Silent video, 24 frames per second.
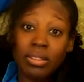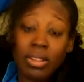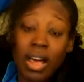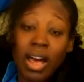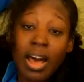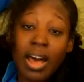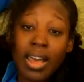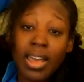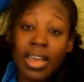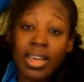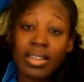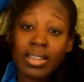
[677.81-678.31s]

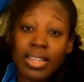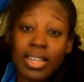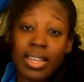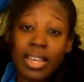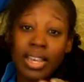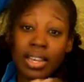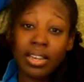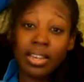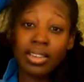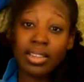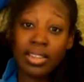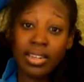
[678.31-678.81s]
lye at
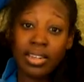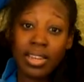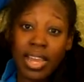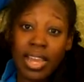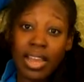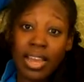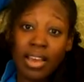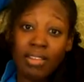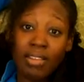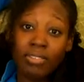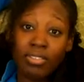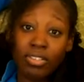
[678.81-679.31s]
the end of the
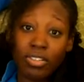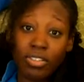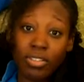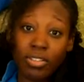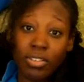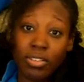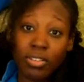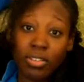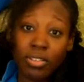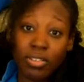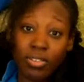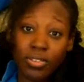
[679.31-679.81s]
day after
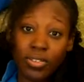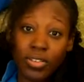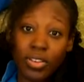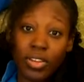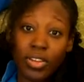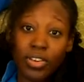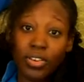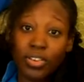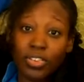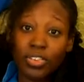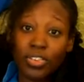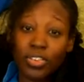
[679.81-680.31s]
you've
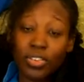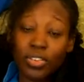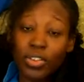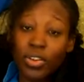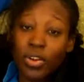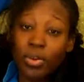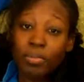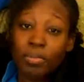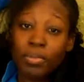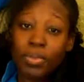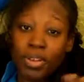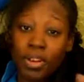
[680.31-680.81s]
cured your
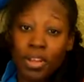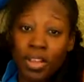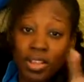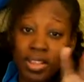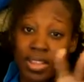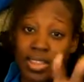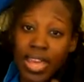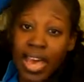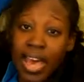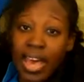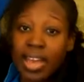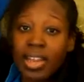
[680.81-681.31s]
soaps and
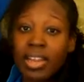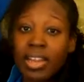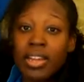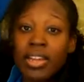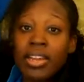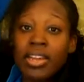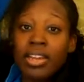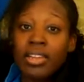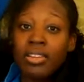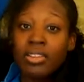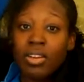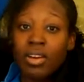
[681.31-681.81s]
all of that.
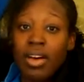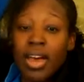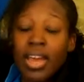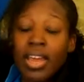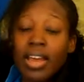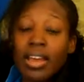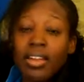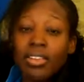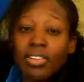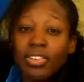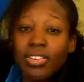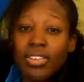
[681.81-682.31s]
So
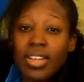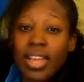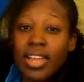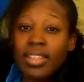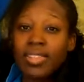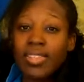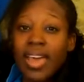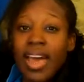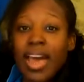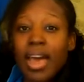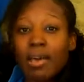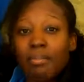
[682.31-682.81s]
I
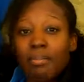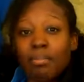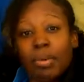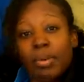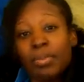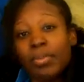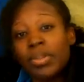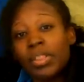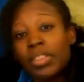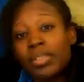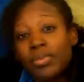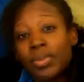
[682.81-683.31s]
understand that,
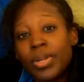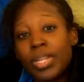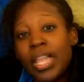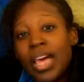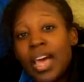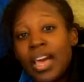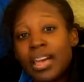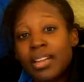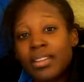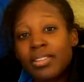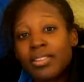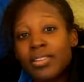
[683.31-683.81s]
but with
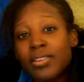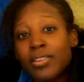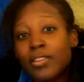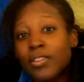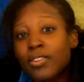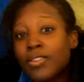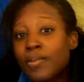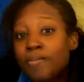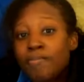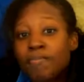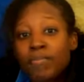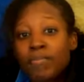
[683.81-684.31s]

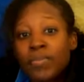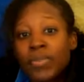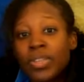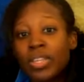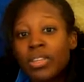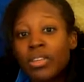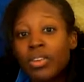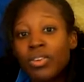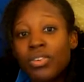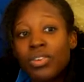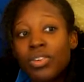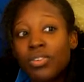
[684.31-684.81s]
relaxers,
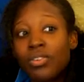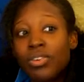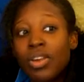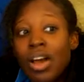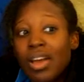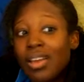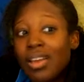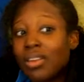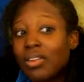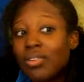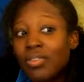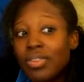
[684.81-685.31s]
you're
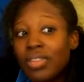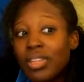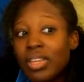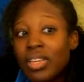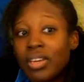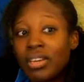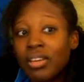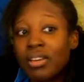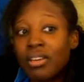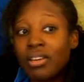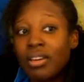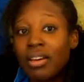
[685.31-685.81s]
not
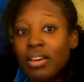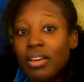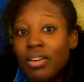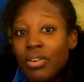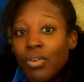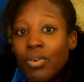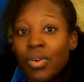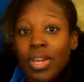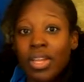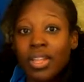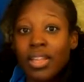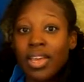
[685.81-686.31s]
using
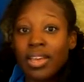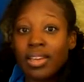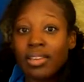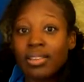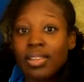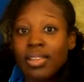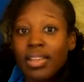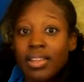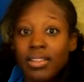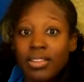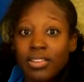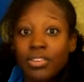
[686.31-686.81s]
an oil
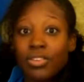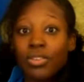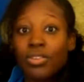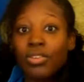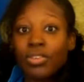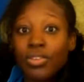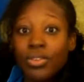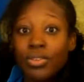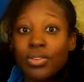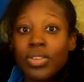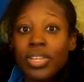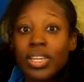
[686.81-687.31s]
excess.
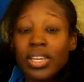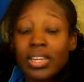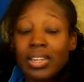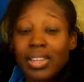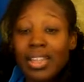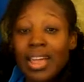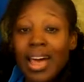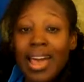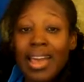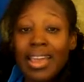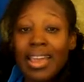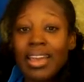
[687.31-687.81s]
You're using a
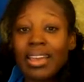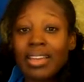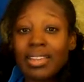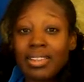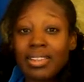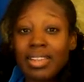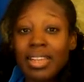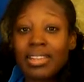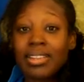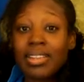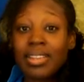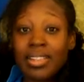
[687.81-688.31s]
lye
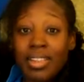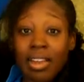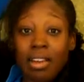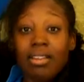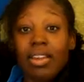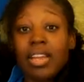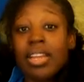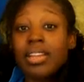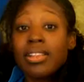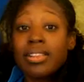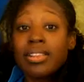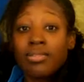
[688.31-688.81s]
excess, and
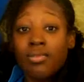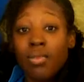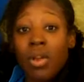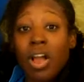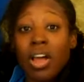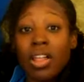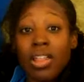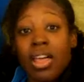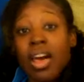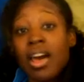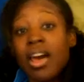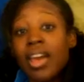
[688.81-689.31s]
there is
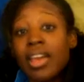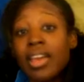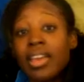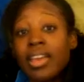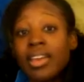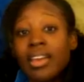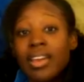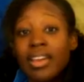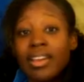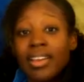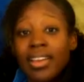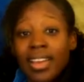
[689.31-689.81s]
raw lye
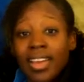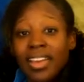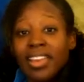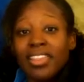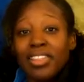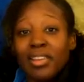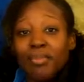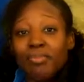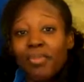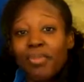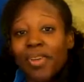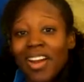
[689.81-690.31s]

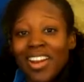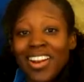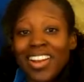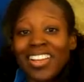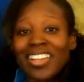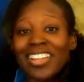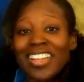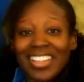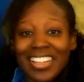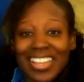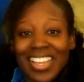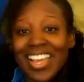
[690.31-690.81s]
in the
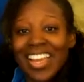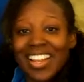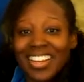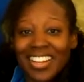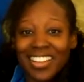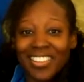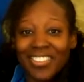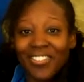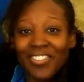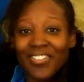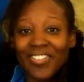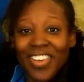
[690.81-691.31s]
product at the
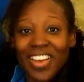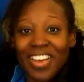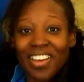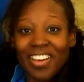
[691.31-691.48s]
end of